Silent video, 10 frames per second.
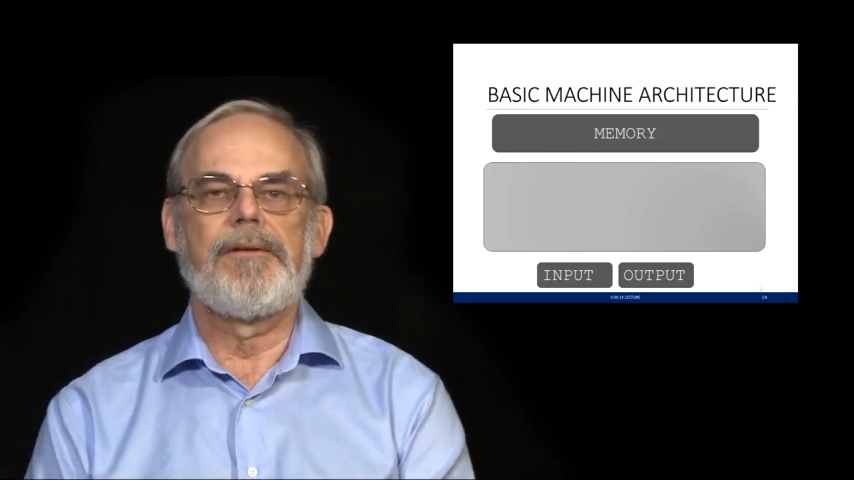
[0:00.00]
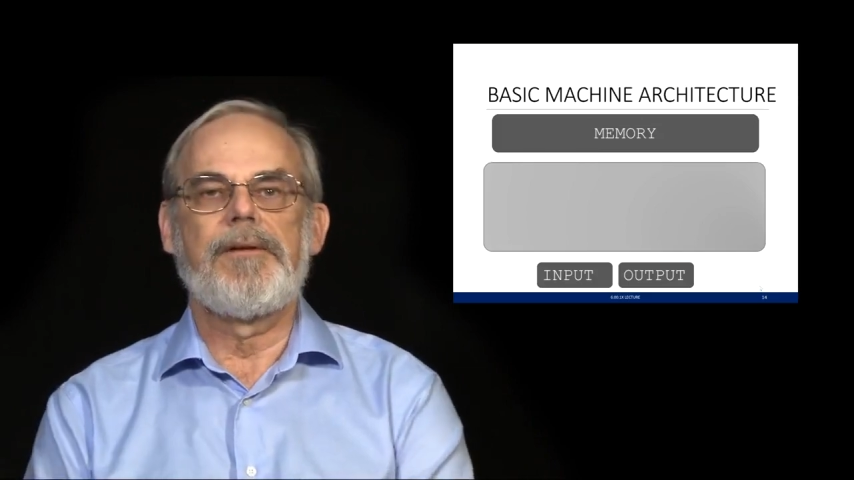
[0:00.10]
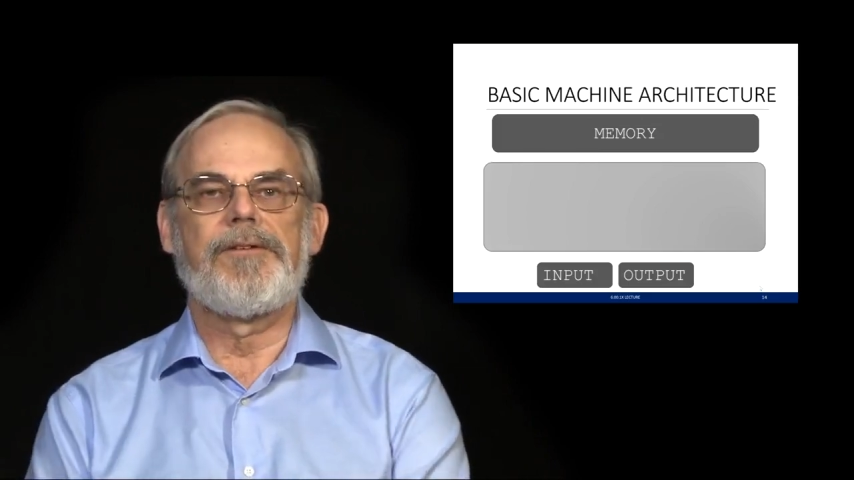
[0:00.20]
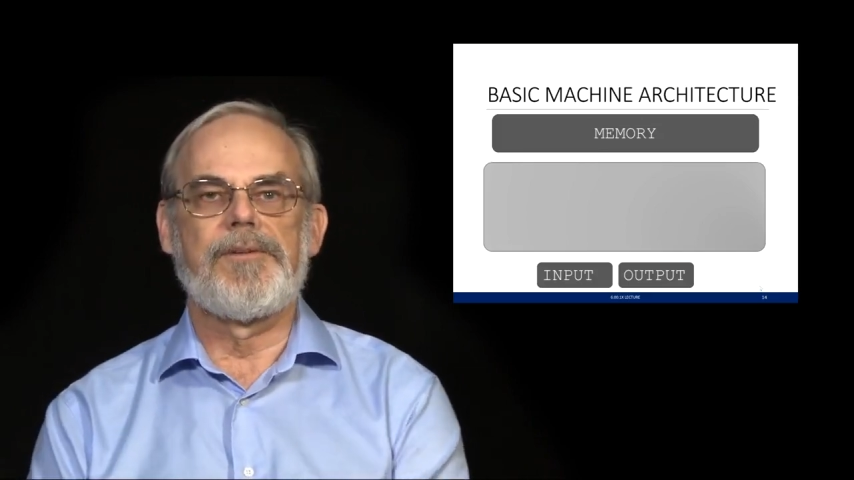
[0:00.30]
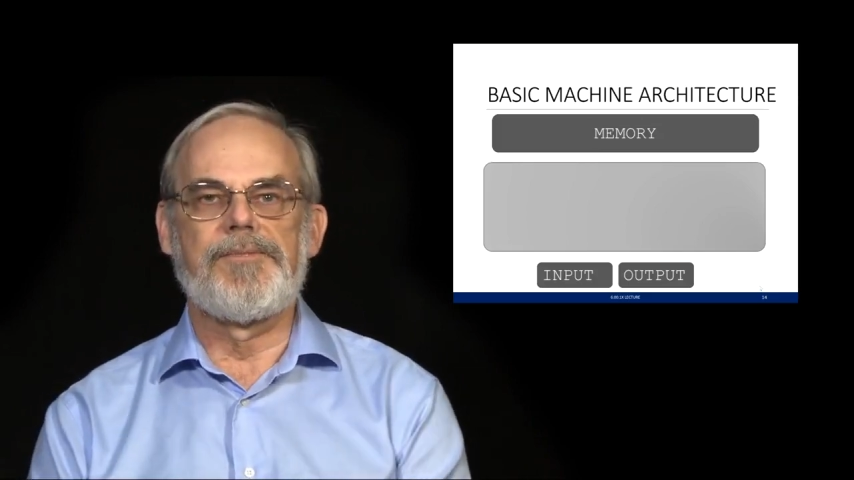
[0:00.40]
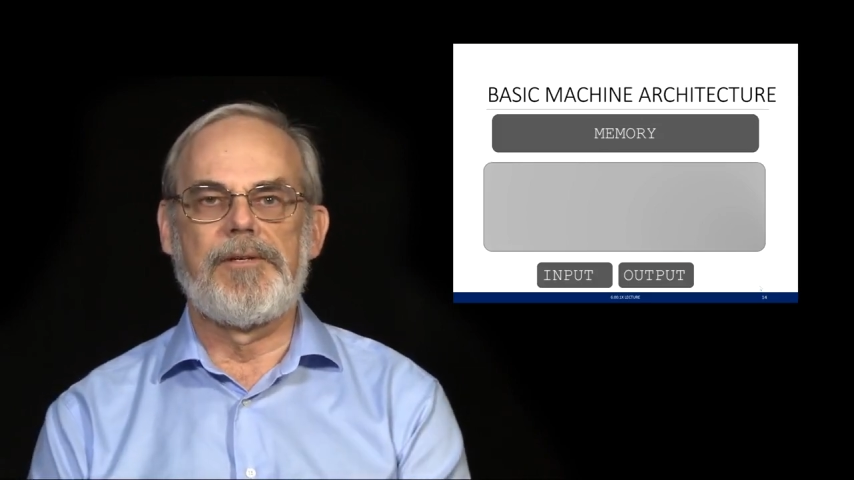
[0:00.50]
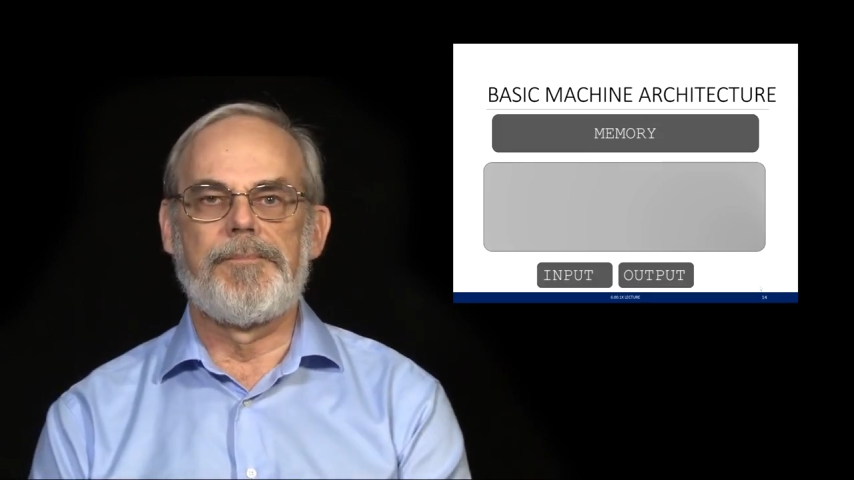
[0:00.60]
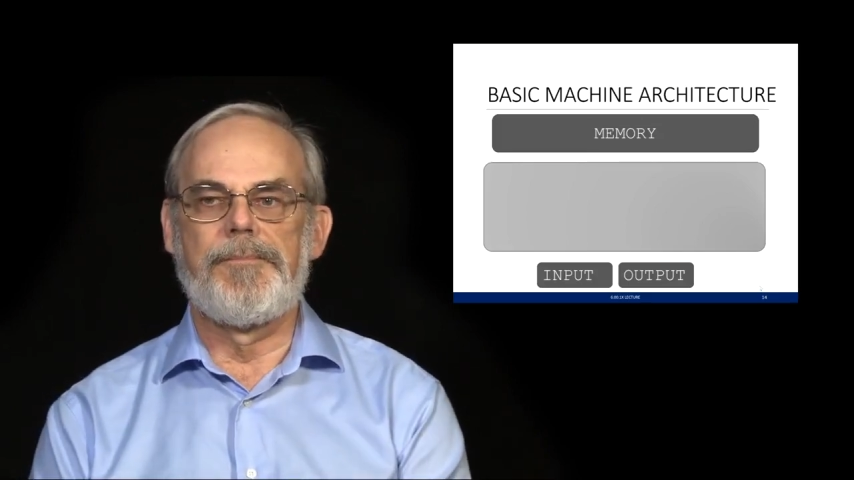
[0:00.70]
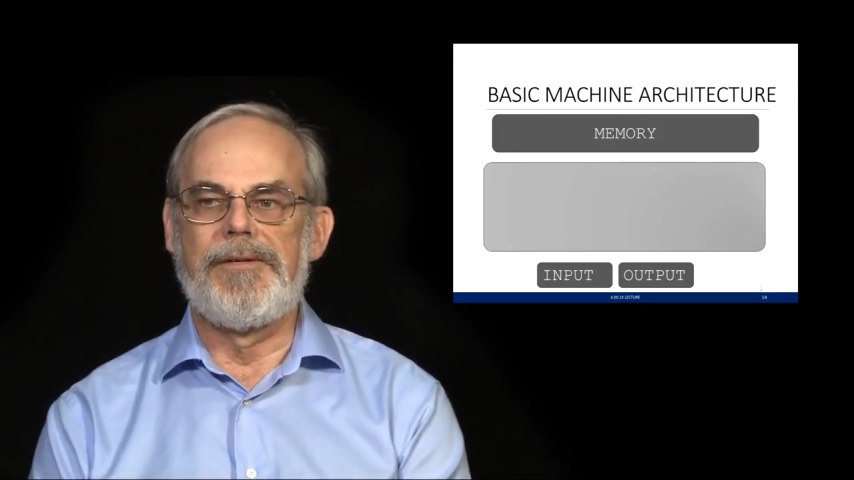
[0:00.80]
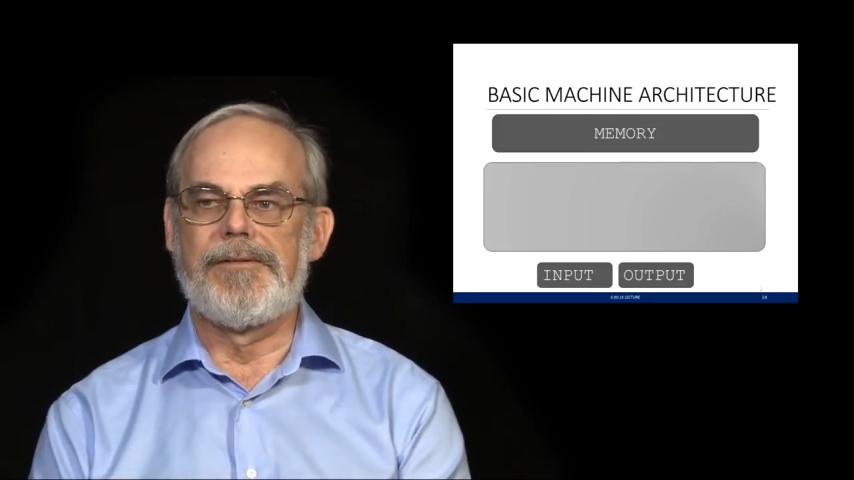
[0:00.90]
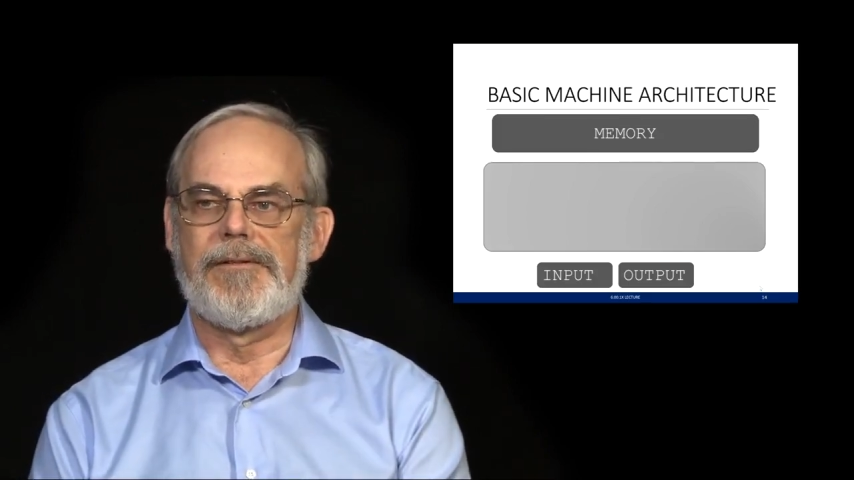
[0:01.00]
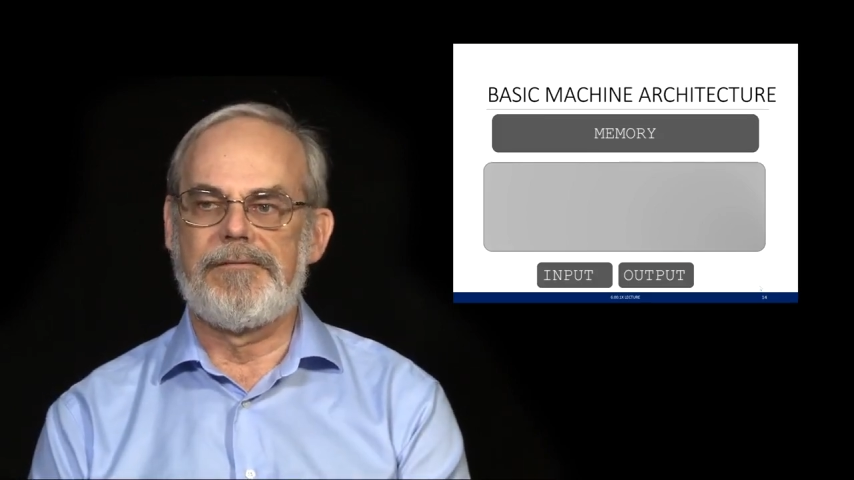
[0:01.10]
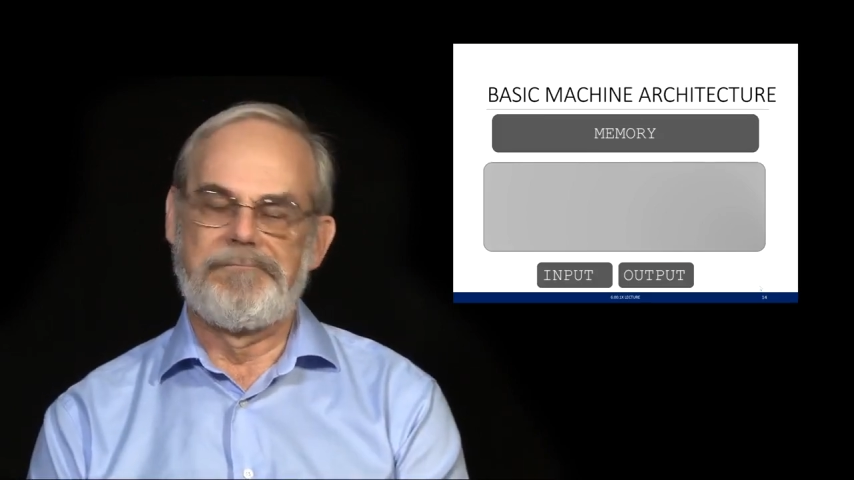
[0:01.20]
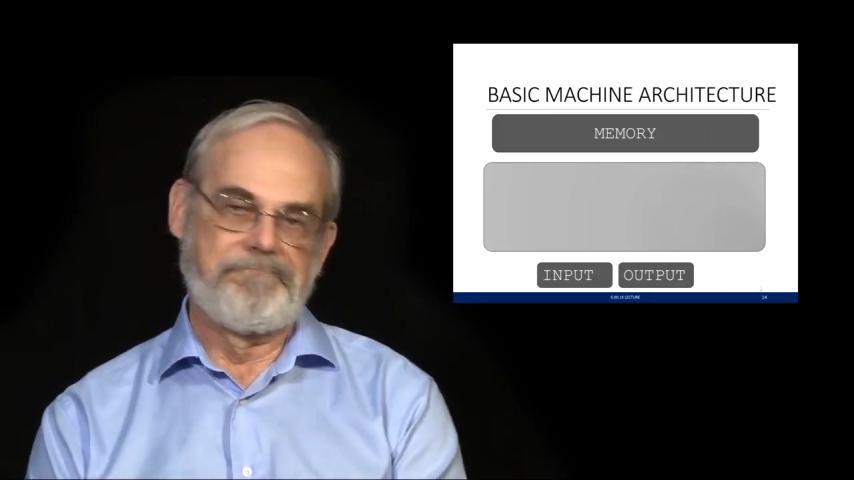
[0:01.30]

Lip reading: has some simple pieces.